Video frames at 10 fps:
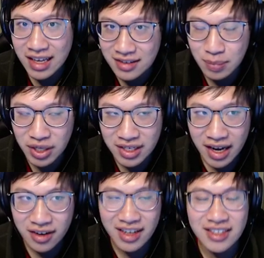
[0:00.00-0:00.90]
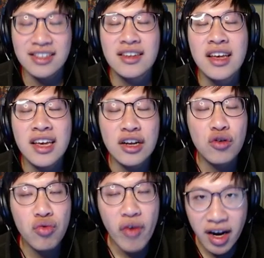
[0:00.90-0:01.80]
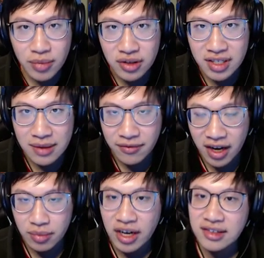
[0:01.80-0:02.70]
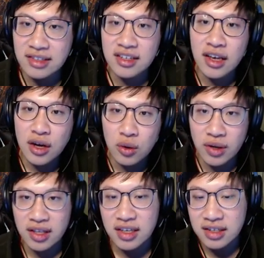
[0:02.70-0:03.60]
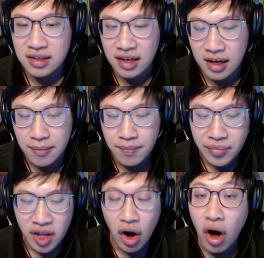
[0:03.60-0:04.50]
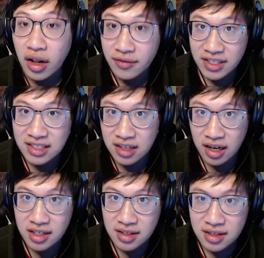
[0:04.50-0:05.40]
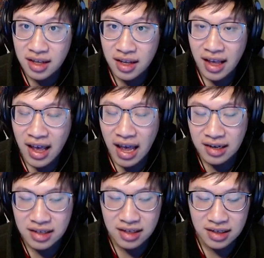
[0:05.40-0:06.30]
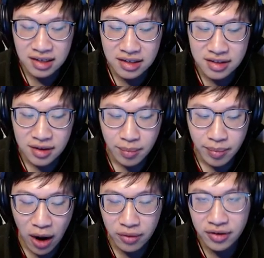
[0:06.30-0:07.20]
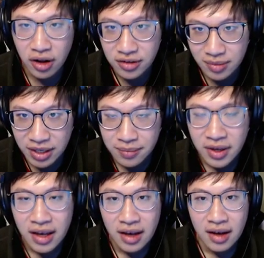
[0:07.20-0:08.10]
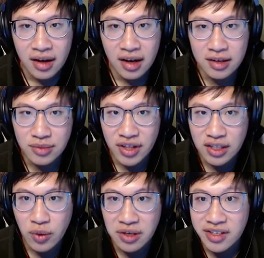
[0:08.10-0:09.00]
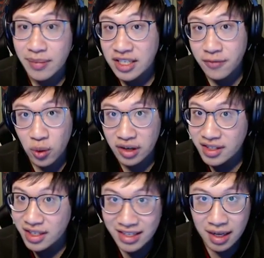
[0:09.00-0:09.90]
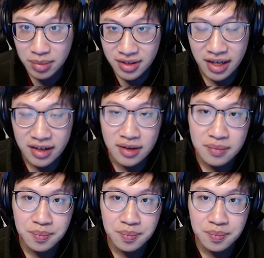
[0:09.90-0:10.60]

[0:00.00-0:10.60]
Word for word: his blink dagger, he has this incredible team fight presence with his um, all of his stuns and his powerful ultimate. Um, so that's why you see him as a four because he needs that blink dagger.